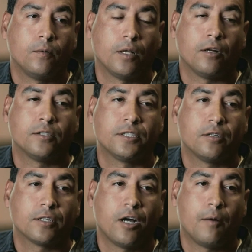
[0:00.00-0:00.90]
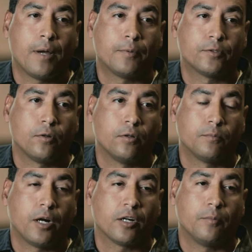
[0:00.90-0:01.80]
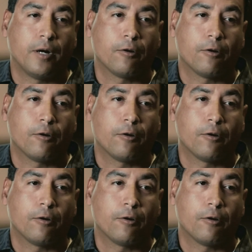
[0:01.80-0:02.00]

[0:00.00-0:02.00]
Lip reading: While I was on a combat patrol in Baqaba,